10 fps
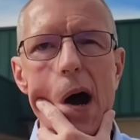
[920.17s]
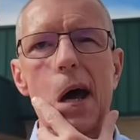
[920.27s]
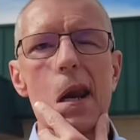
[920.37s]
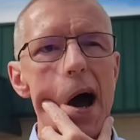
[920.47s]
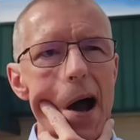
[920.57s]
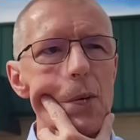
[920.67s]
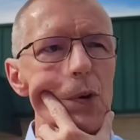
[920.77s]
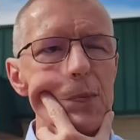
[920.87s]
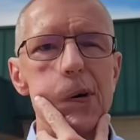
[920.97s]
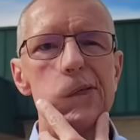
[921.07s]
But I
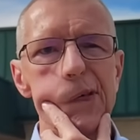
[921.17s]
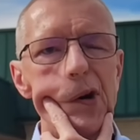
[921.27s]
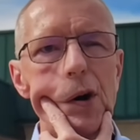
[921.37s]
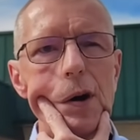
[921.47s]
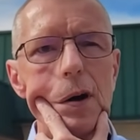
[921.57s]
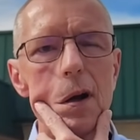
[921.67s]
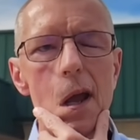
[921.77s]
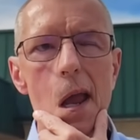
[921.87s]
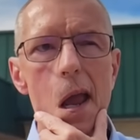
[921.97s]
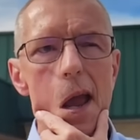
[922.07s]
would prefer
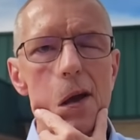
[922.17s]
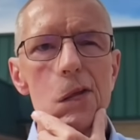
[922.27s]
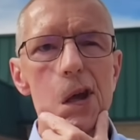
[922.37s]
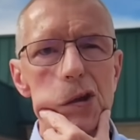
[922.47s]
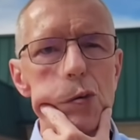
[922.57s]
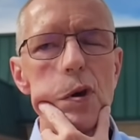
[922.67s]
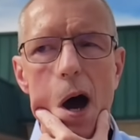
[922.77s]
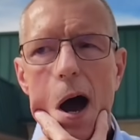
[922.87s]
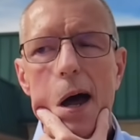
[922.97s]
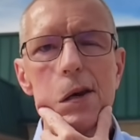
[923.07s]
that you
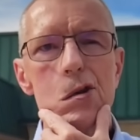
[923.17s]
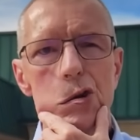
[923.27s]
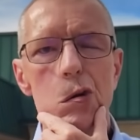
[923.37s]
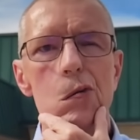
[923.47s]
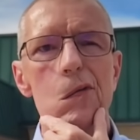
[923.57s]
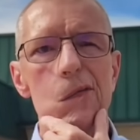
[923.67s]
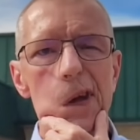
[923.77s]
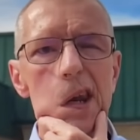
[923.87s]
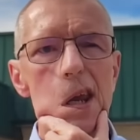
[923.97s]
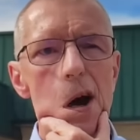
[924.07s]
not shoot
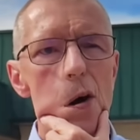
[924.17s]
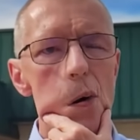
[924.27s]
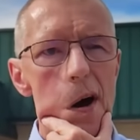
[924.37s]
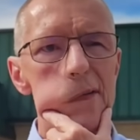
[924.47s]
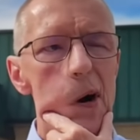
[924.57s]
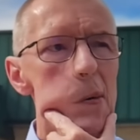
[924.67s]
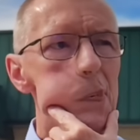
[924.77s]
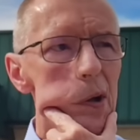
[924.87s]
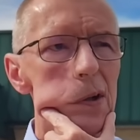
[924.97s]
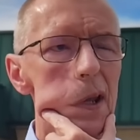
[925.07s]
video of our
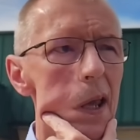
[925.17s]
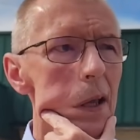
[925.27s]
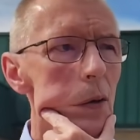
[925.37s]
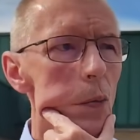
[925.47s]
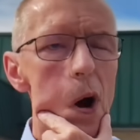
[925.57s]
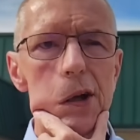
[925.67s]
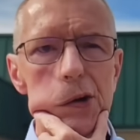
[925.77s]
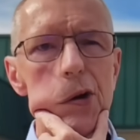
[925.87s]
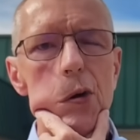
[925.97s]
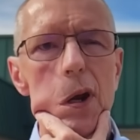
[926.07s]
building while
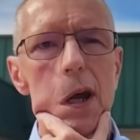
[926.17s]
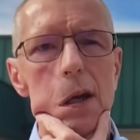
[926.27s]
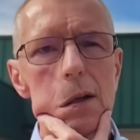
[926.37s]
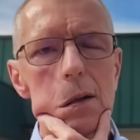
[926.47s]
you're doing it.